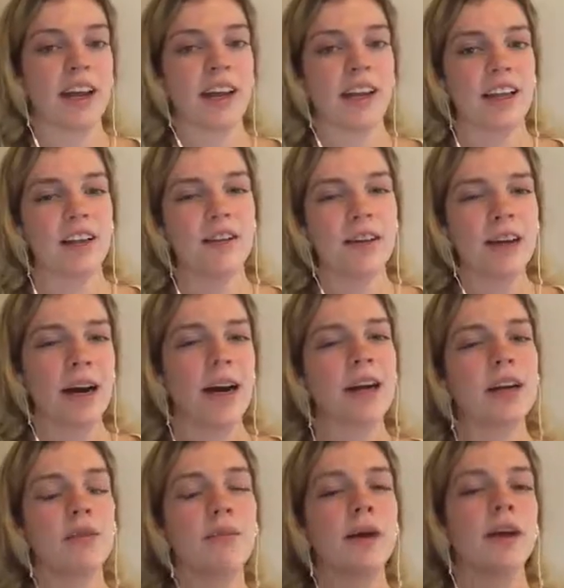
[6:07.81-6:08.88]
And then you can kind
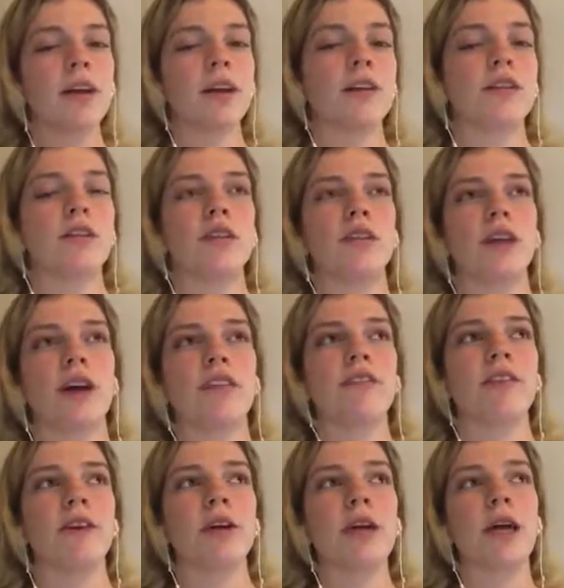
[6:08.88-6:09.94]
of compare the two. And I
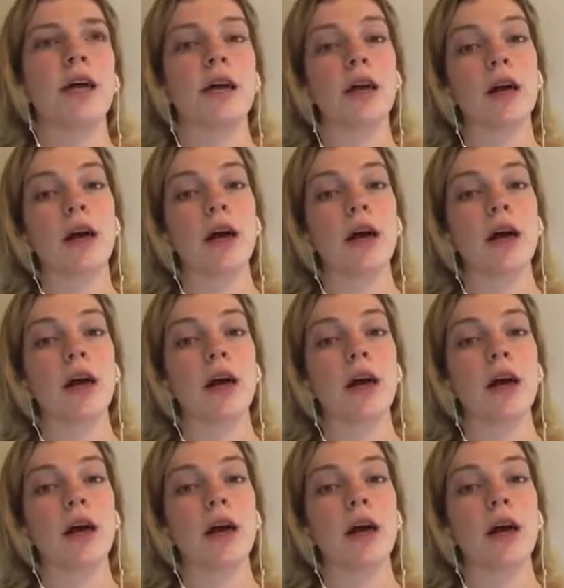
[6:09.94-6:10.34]
feel like